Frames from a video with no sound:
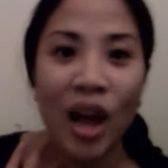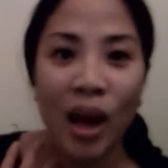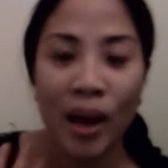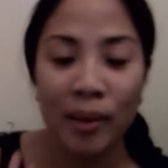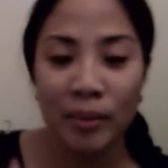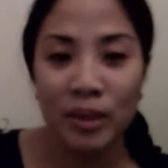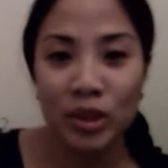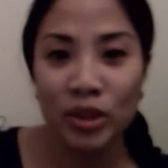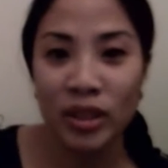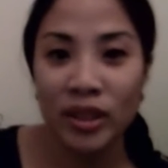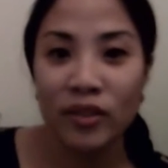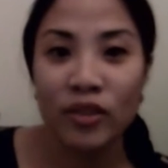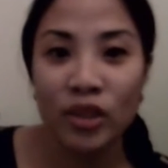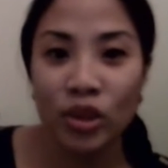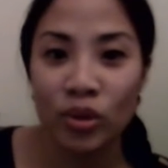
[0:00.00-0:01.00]
I've been doing it
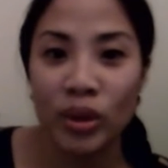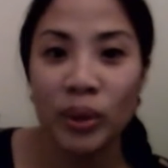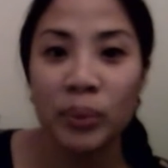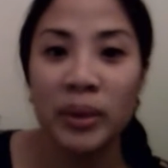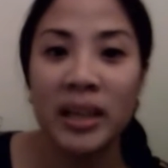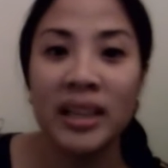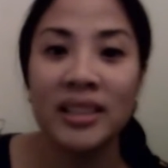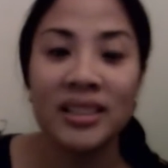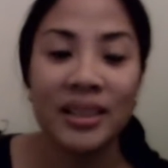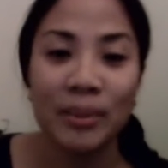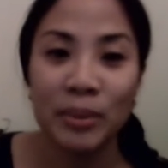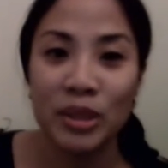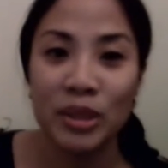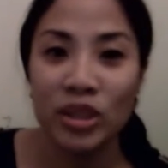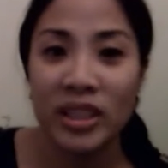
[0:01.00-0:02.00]
for 3 weeks and I've
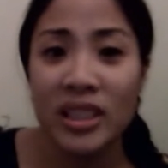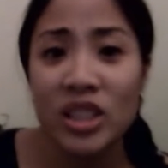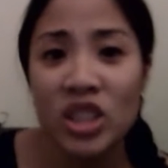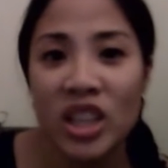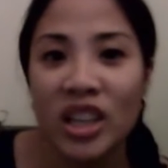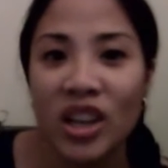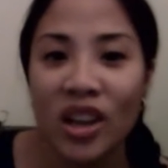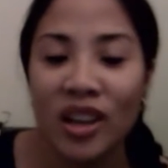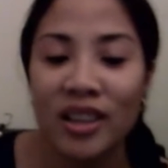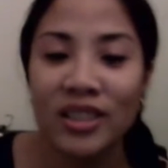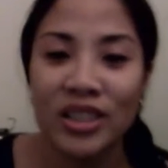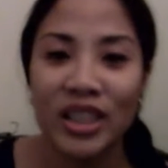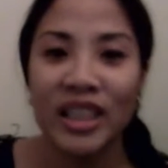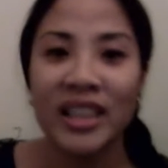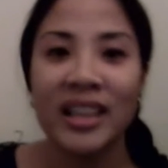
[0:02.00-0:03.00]
been drinking
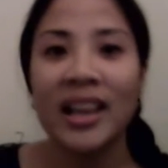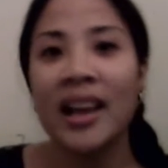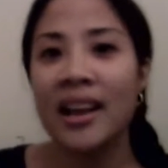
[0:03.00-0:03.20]
Shakeology,